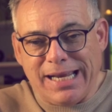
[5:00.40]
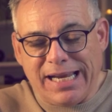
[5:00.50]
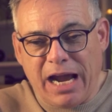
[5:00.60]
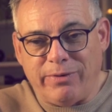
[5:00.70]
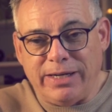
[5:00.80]

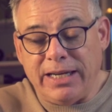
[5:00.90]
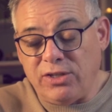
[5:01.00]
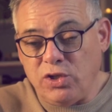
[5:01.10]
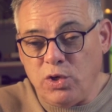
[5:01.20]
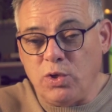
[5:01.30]
account, and
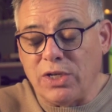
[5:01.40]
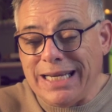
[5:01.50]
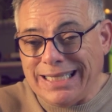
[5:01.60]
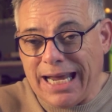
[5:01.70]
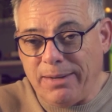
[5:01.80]
it's
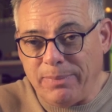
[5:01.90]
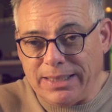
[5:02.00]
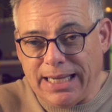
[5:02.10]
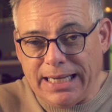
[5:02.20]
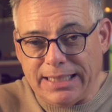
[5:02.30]
usually
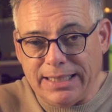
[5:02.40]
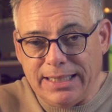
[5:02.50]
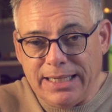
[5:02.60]
10%.